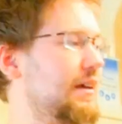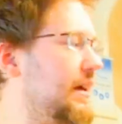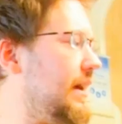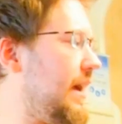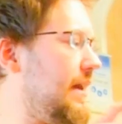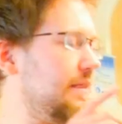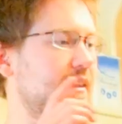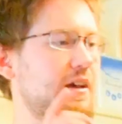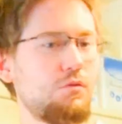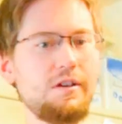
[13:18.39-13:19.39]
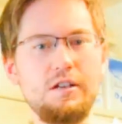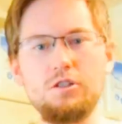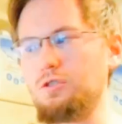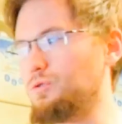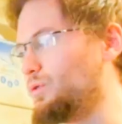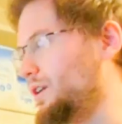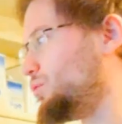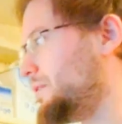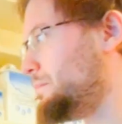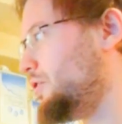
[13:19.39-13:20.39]
And then we're gonna do one
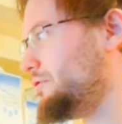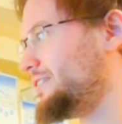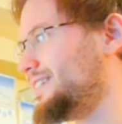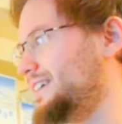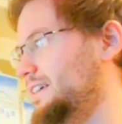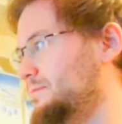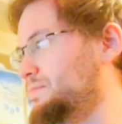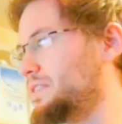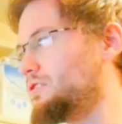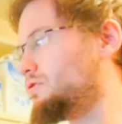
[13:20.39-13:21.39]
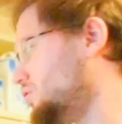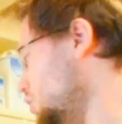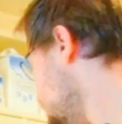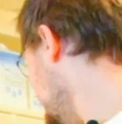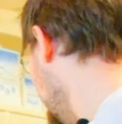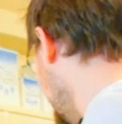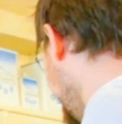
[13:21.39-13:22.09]
with both the strobe